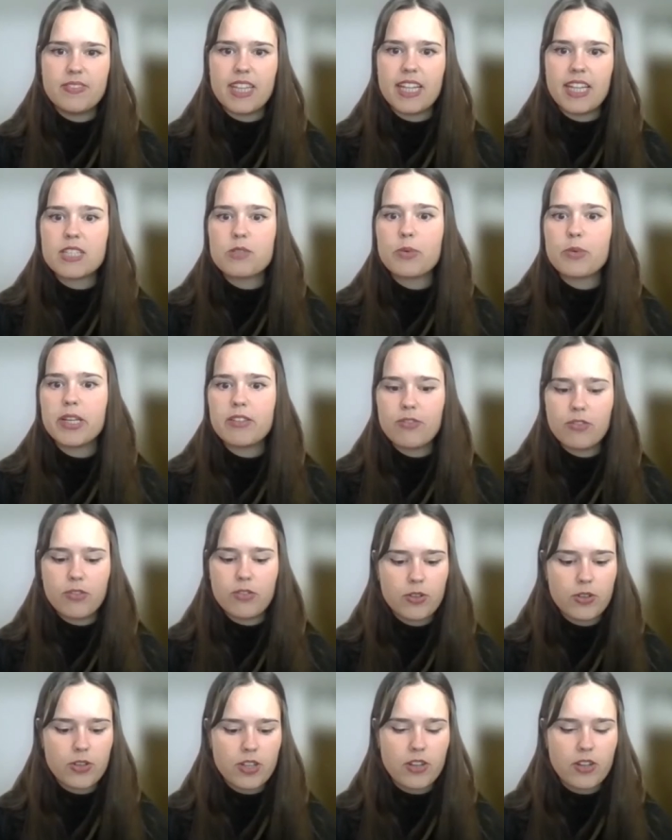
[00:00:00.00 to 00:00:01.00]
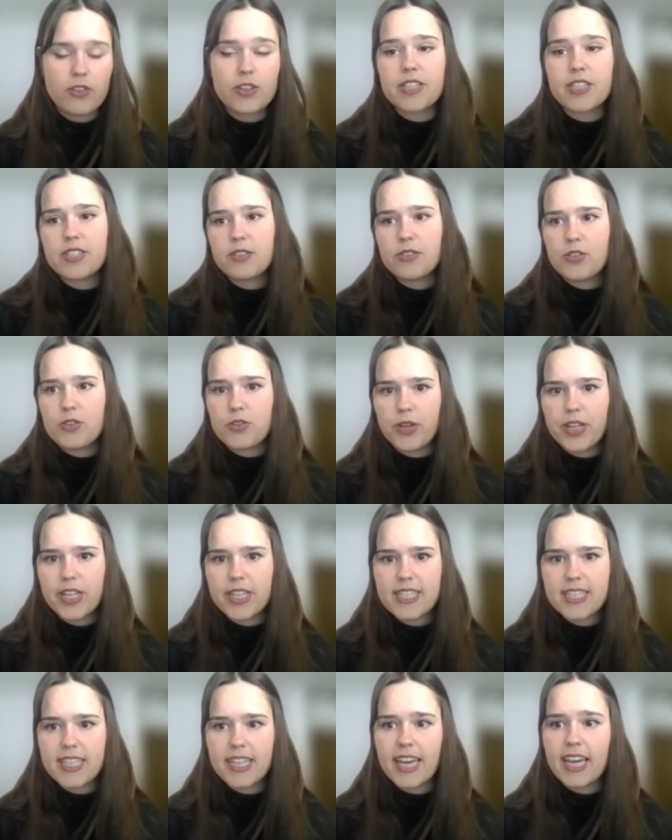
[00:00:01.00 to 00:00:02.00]
Let's wait for Lawrence to join
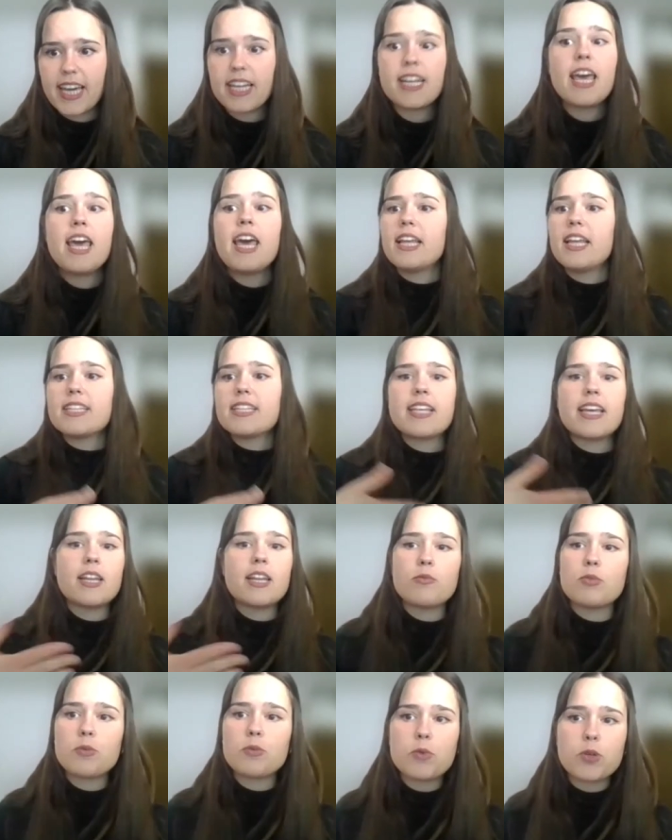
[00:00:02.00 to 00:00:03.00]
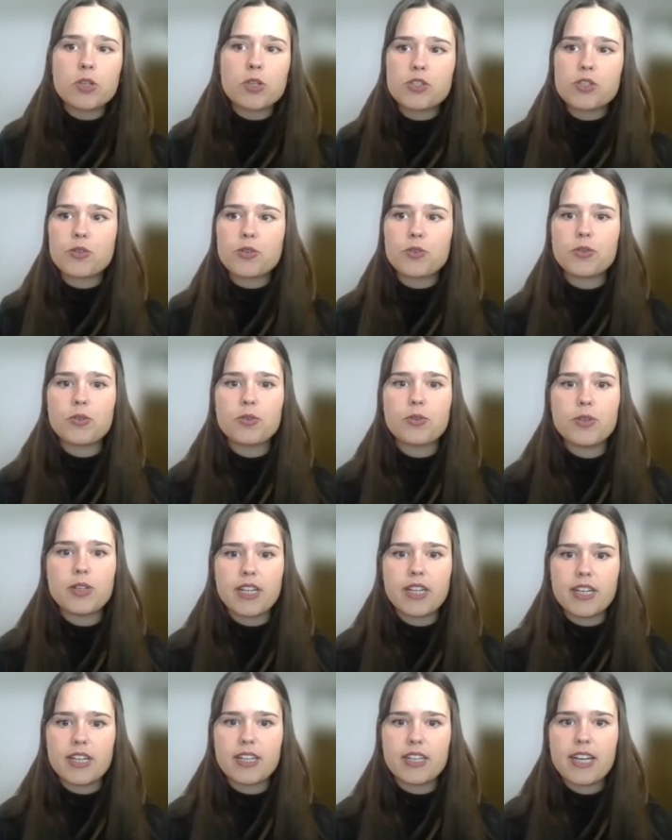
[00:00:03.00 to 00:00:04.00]
us again. Does anyone want to
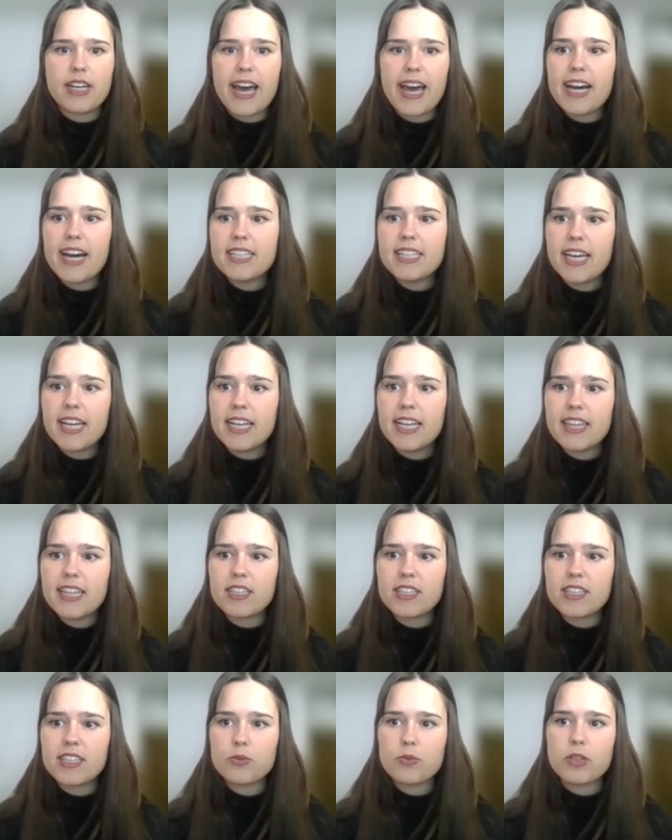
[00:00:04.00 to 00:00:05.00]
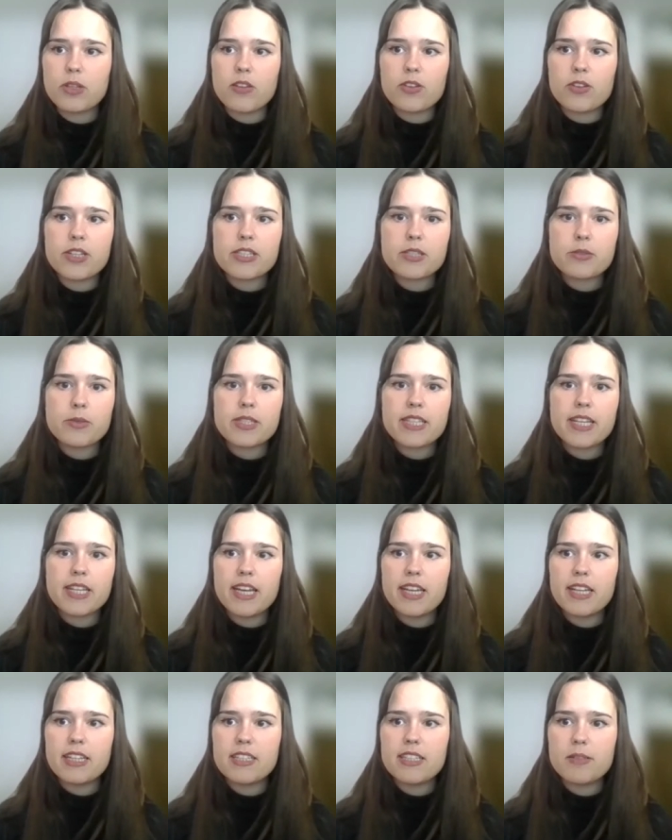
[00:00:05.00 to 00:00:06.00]
add anything to what Lawrence was
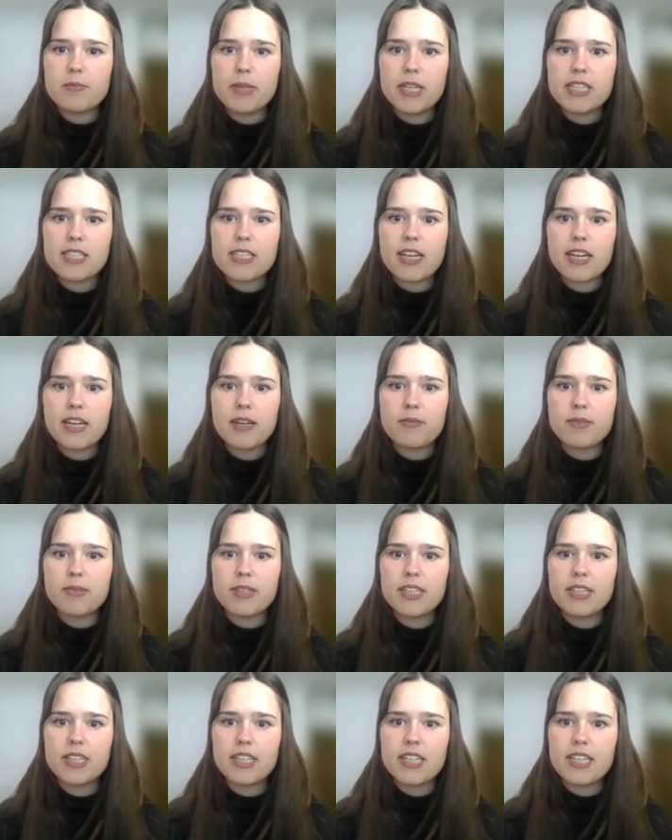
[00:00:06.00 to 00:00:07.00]
saying in the meantime?